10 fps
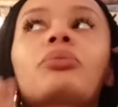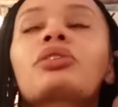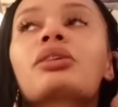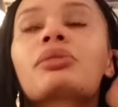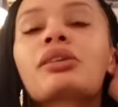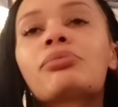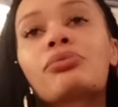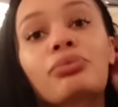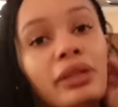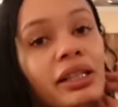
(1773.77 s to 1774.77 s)
I'm really, really
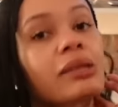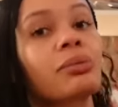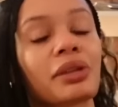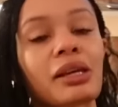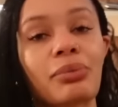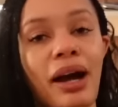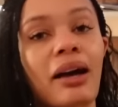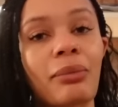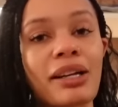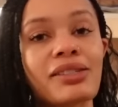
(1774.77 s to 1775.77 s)
really, really proud
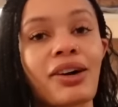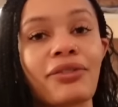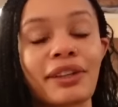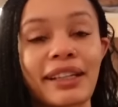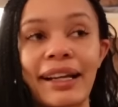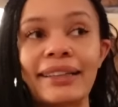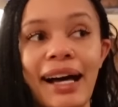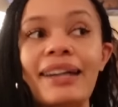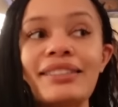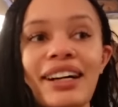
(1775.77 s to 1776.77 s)
of myself for getting
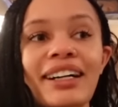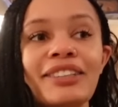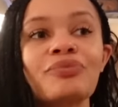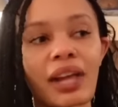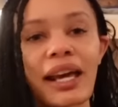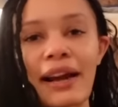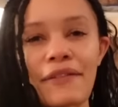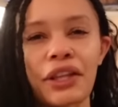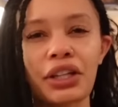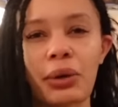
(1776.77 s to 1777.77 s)
that done. And I
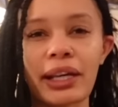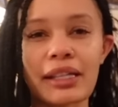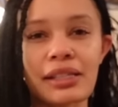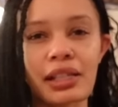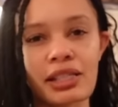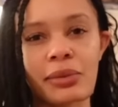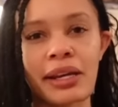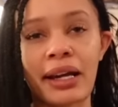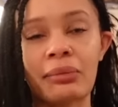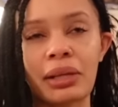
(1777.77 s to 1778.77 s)
feel like going into this week,
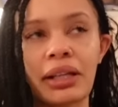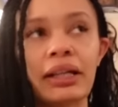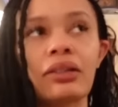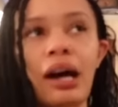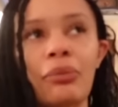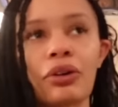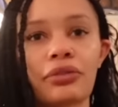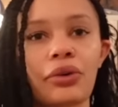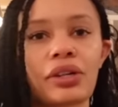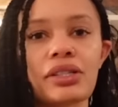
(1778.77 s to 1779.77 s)
I can be like a lot more
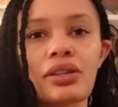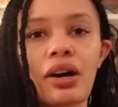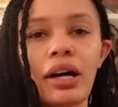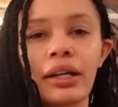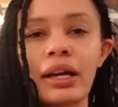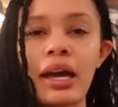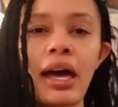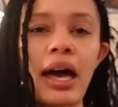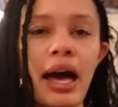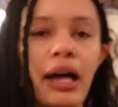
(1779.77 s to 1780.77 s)
focused on
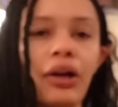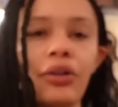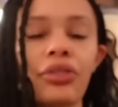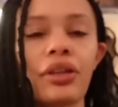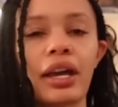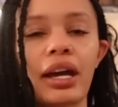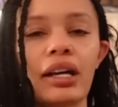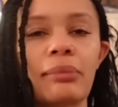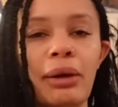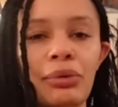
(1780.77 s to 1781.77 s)
health
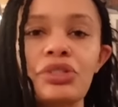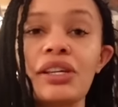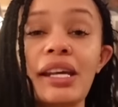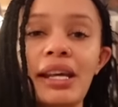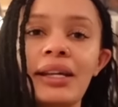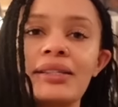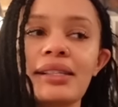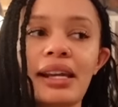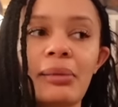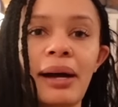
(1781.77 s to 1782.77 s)
and my routines,
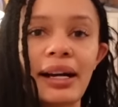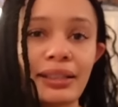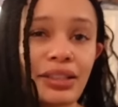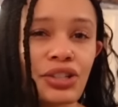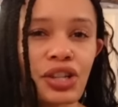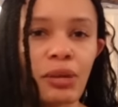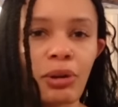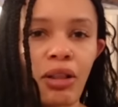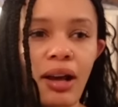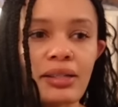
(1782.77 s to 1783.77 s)
getting back in the gym and
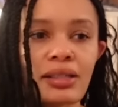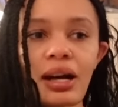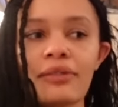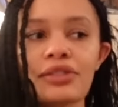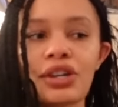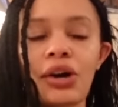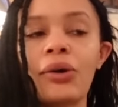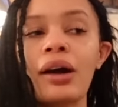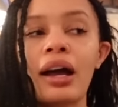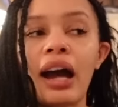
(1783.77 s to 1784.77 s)
all that stuff. So
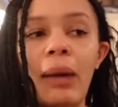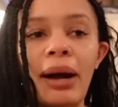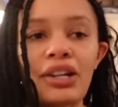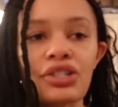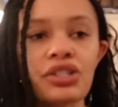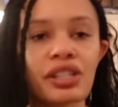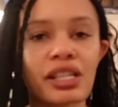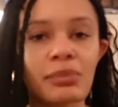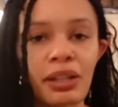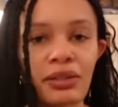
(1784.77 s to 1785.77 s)
I'm actually just gonna
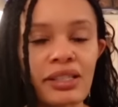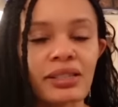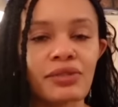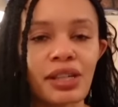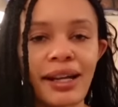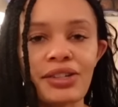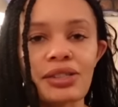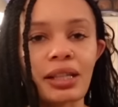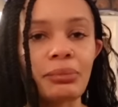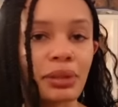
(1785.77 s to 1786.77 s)
spend the rest of tonight just
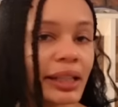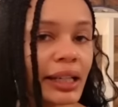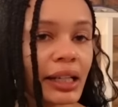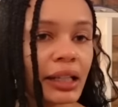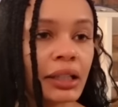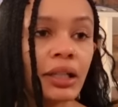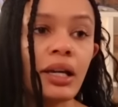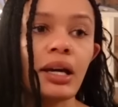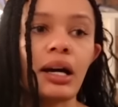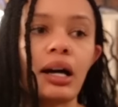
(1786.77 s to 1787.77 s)
like planning,
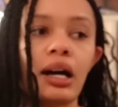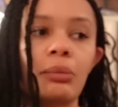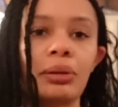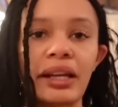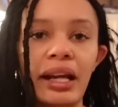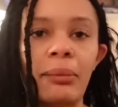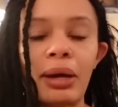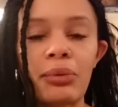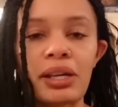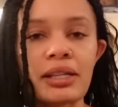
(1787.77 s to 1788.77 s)
um, planning out my
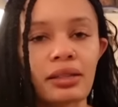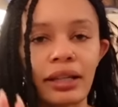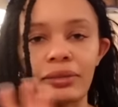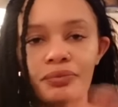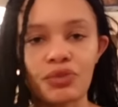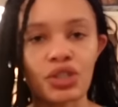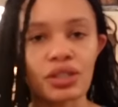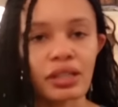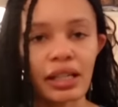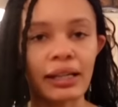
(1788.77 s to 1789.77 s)
week, like
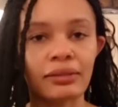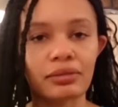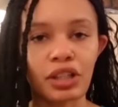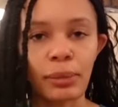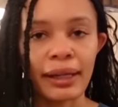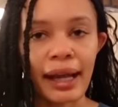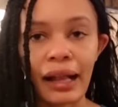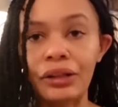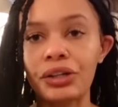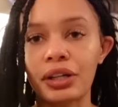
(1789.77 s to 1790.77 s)
just getting, you know, my
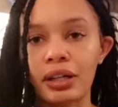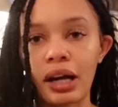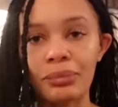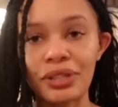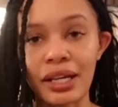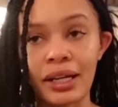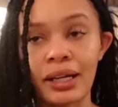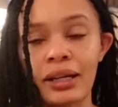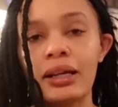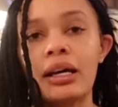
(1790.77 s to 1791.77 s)
calendar
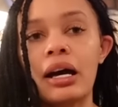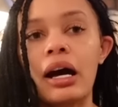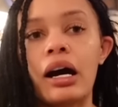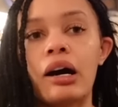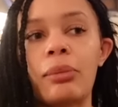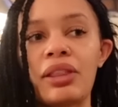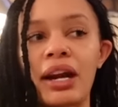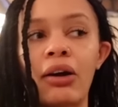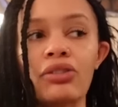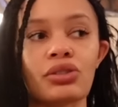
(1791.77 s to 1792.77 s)
updated. Um, and then
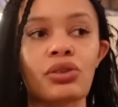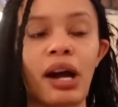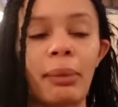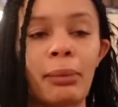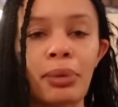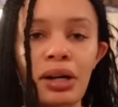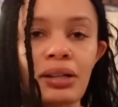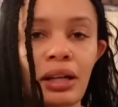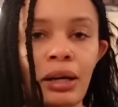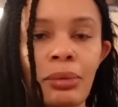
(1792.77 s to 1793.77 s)
I also do have my book
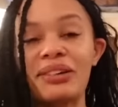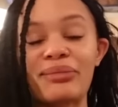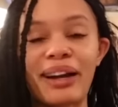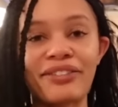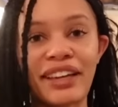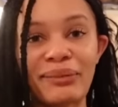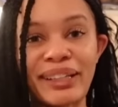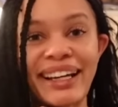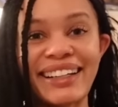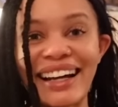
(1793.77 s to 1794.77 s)
club with my family
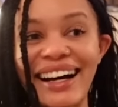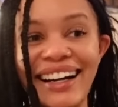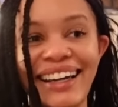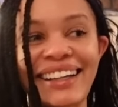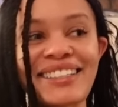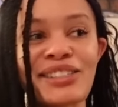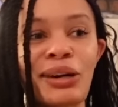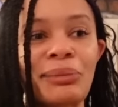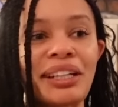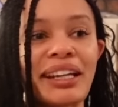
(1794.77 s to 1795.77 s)
at nine, so
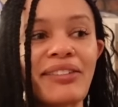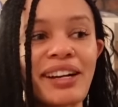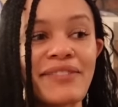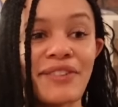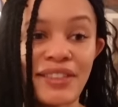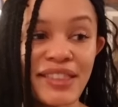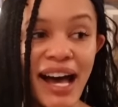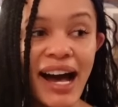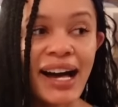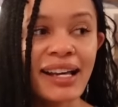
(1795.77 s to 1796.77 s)
I'm gonna get ready for
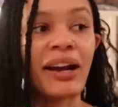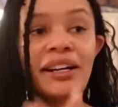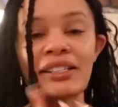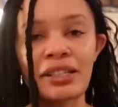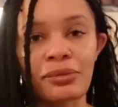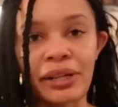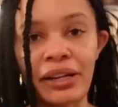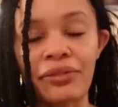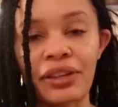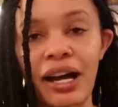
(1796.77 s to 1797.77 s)
that. I already did read
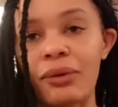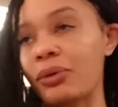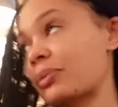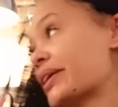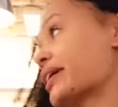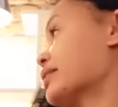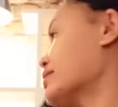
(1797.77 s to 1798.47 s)
for that. We're reading